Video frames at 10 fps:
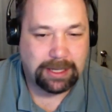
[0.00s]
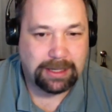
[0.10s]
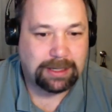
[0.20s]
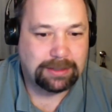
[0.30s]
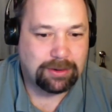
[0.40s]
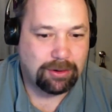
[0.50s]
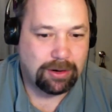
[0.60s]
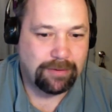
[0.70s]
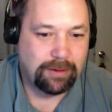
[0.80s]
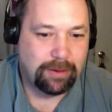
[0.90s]
in his court
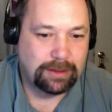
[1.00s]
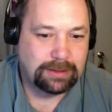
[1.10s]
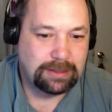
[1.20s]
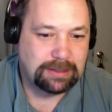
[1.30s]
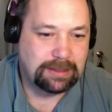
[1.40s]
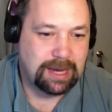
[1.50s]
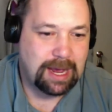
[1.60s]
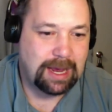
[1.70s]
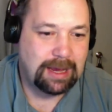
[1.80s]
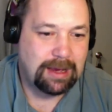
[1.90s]
if he wants to
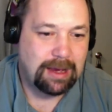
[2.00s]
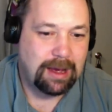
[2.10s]
stay,